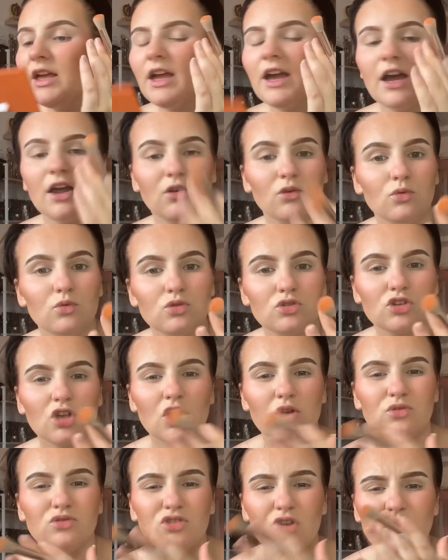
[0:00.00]
And
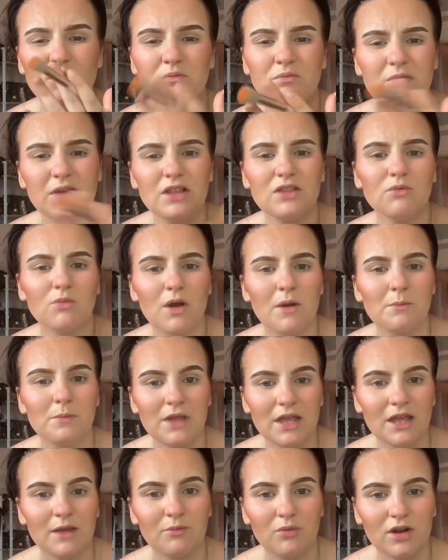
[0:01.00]
also, don't be the one
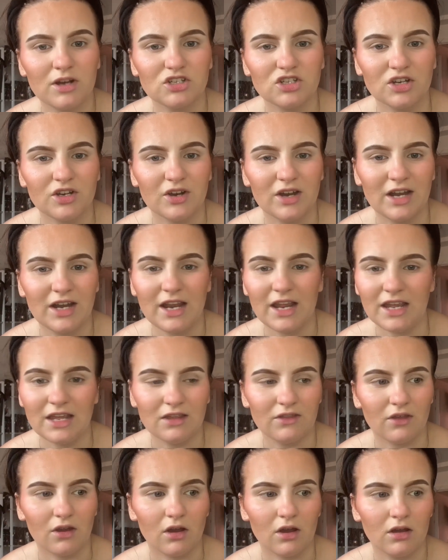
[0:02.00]
peer pressuring
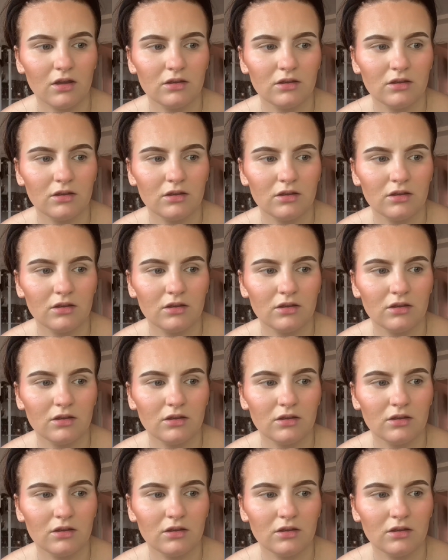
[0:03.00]
either.